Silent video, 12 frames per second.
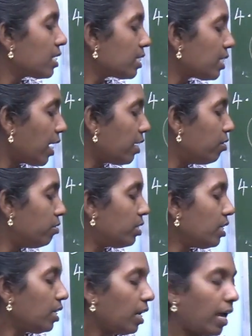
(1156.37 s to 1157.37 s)

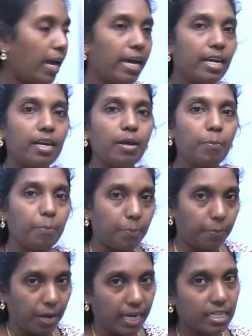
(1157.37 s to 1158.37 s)
zygotine and
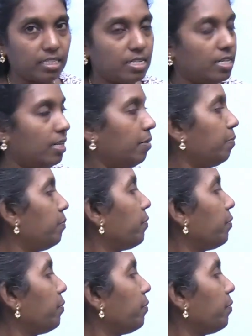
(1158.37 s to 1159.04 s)
Pachytene.